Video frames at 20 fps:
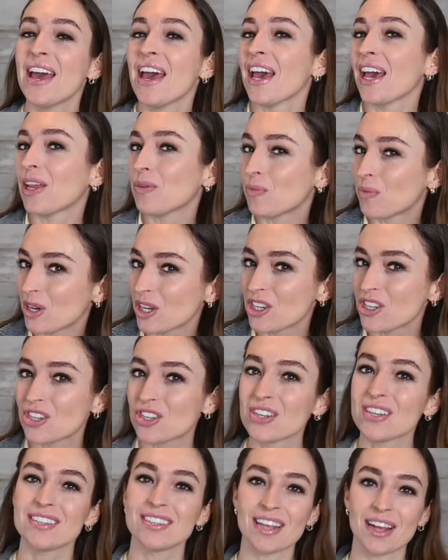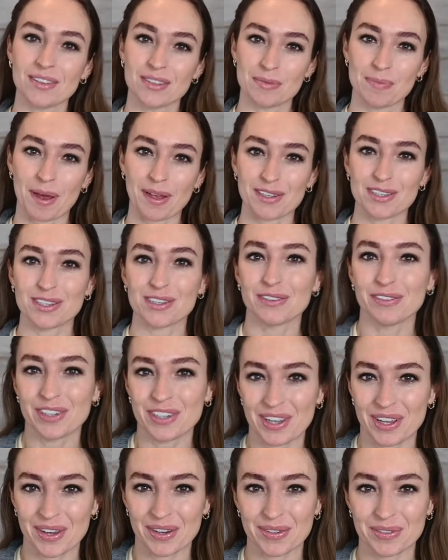and which sounds best for
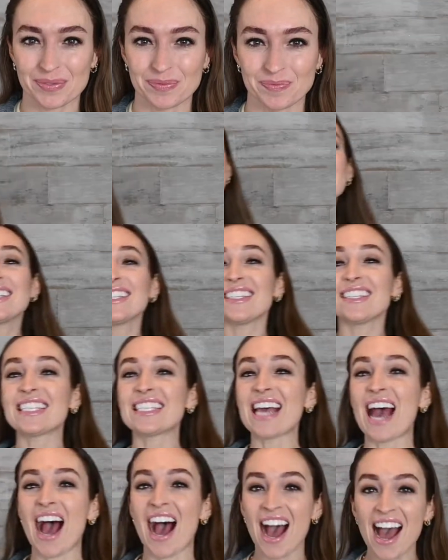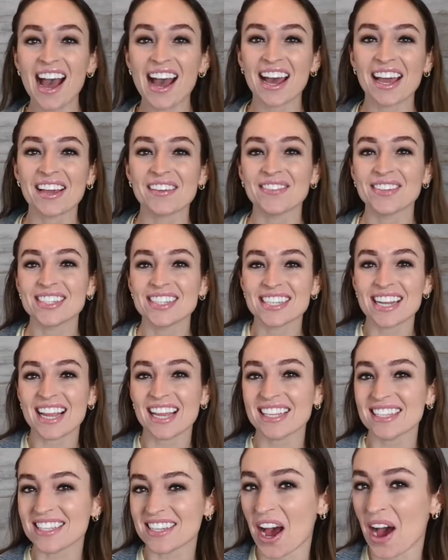you. It is time for
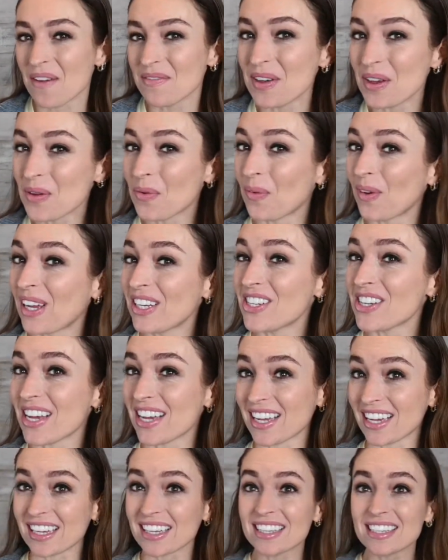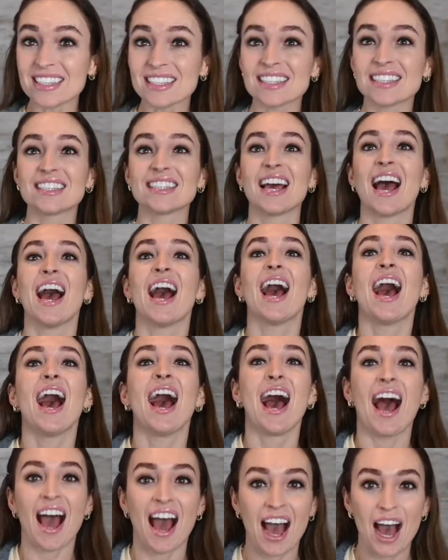today's topic, which is
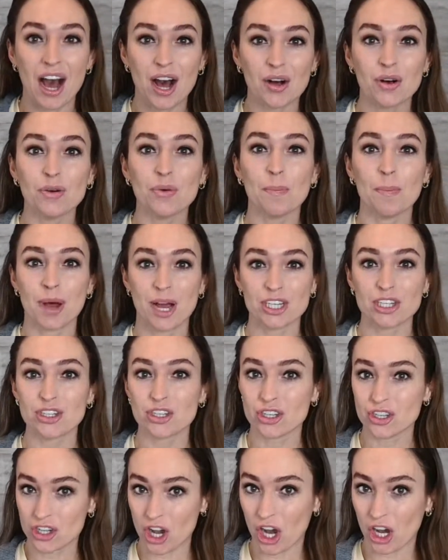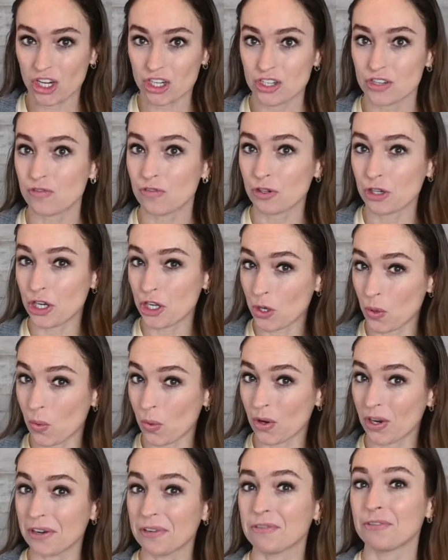how much to charge for
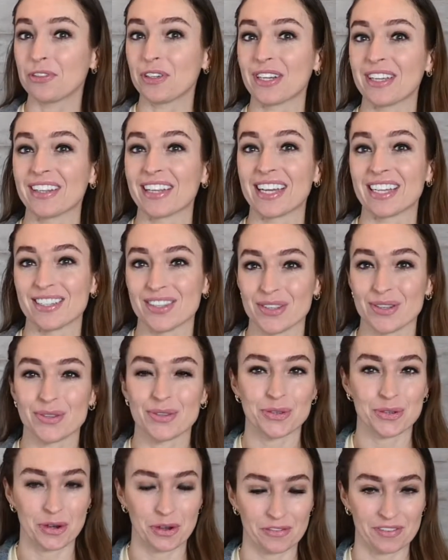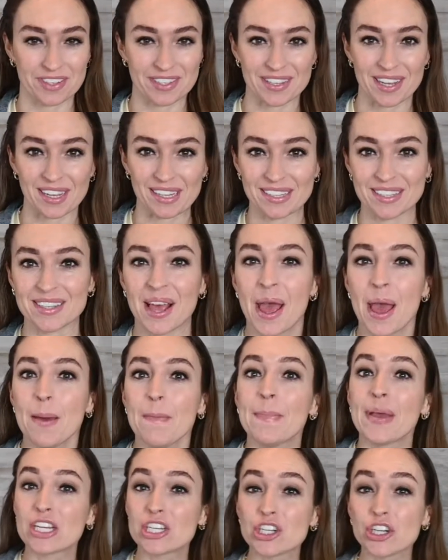your freelance services.
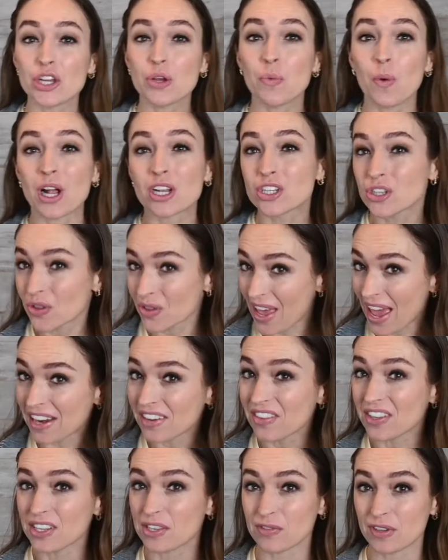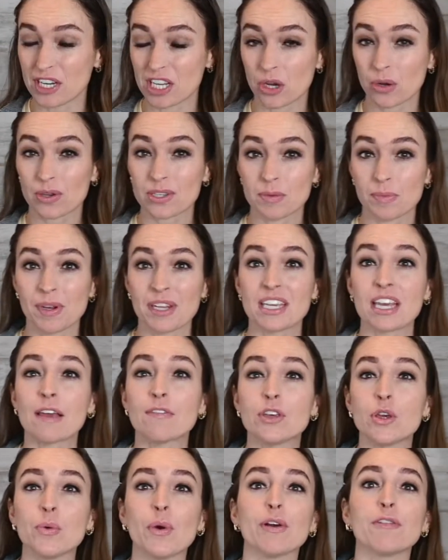Make sure you watch till the end of this video because I'm going to give
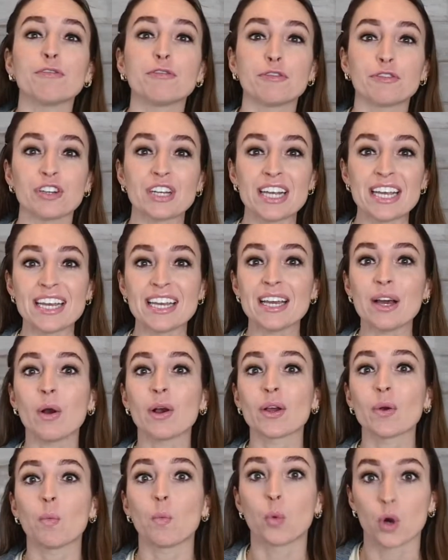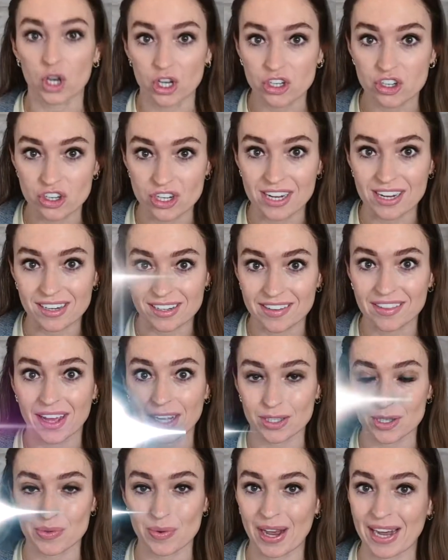you a free worksheet.
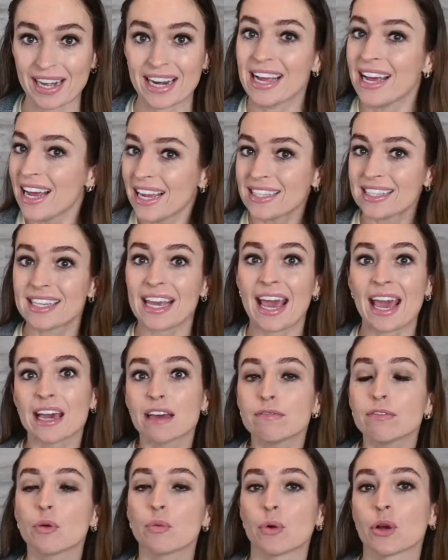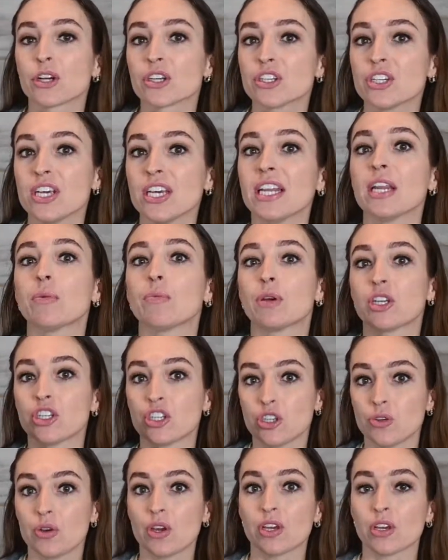That's right. It's a Canva worksheet in which
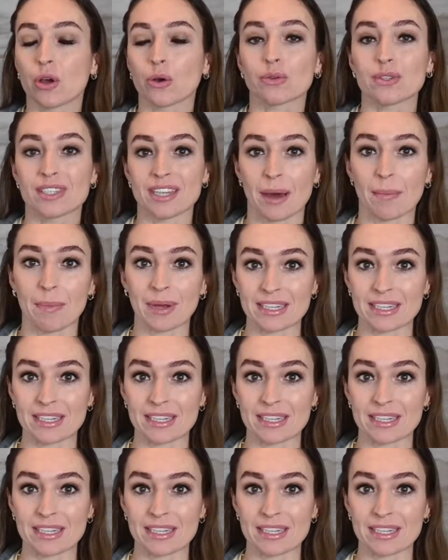you can go step by